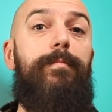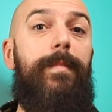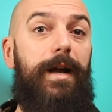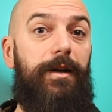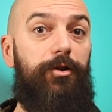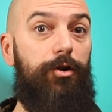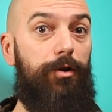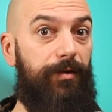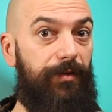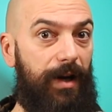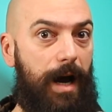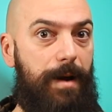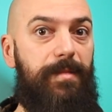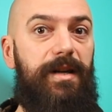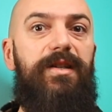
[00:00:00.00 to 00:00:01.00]
manage your
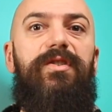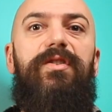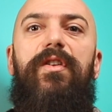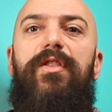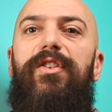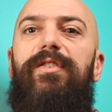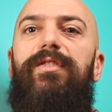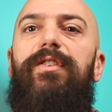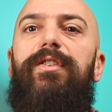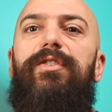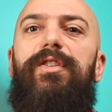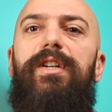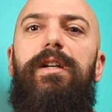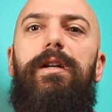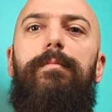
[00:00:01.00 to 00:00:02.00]
time is the
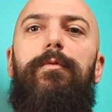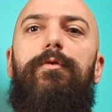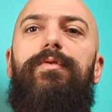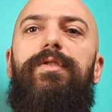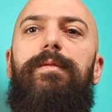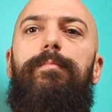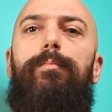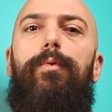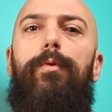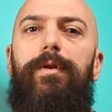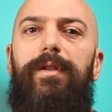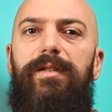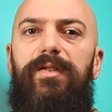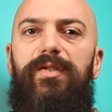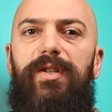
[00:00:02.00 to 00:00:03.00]
single most
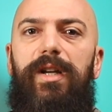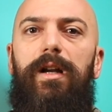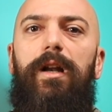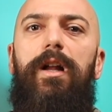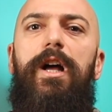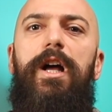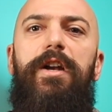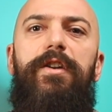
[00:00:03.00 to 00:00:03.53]
important skill